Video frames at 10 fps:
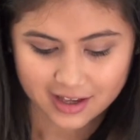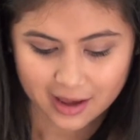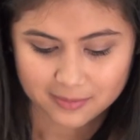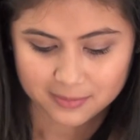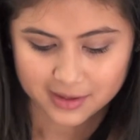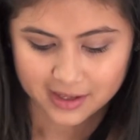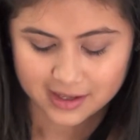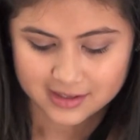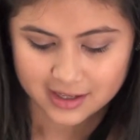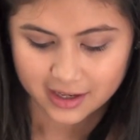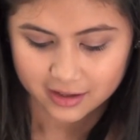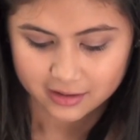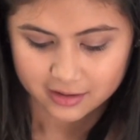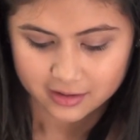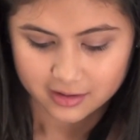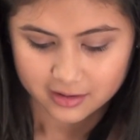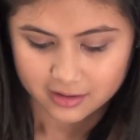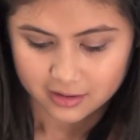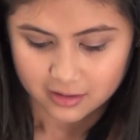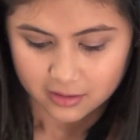can be acidic
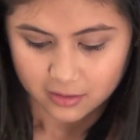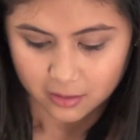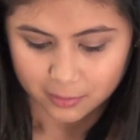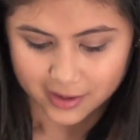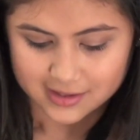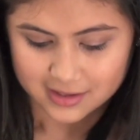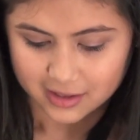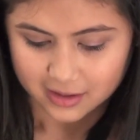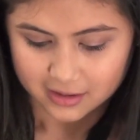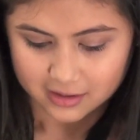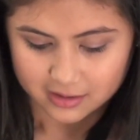or basic.